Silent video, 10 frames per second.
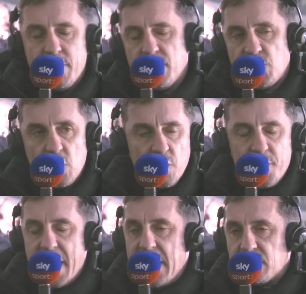I mean, I'm sure there'll
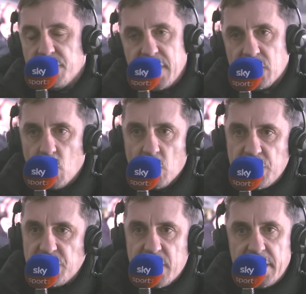be Arsenal fans
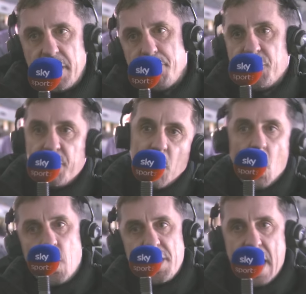watching saying it, but the
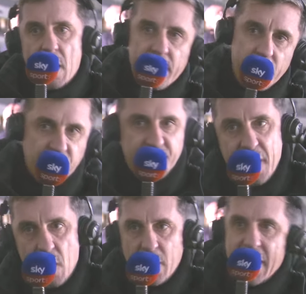ball went out, it was a
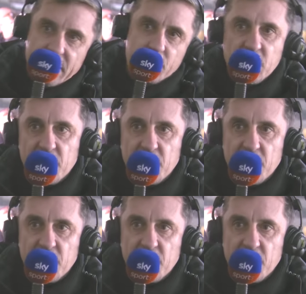foul, and it was